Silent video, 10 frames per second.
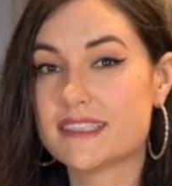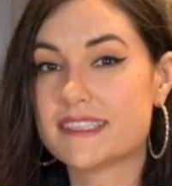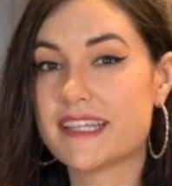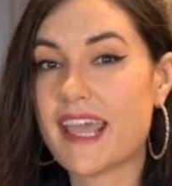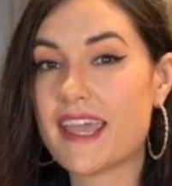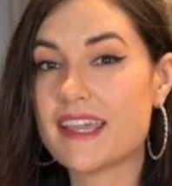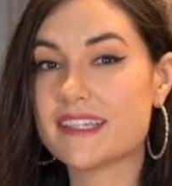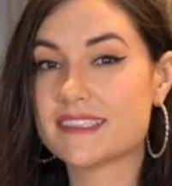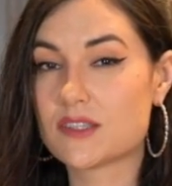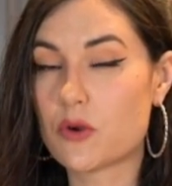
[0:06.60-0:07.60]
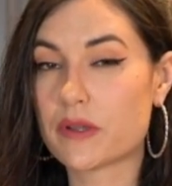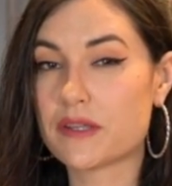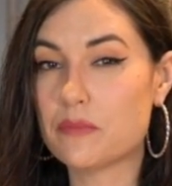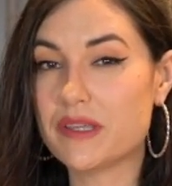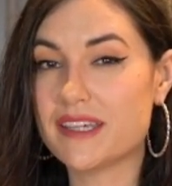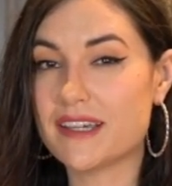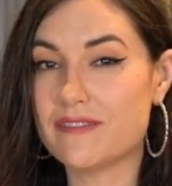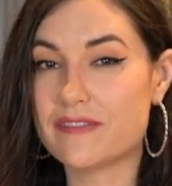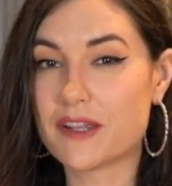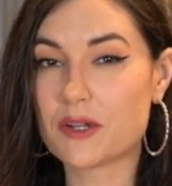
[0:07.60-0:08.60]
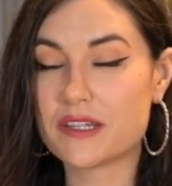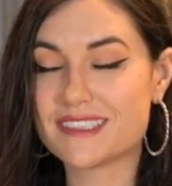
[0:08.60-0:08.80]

Today is going to be a very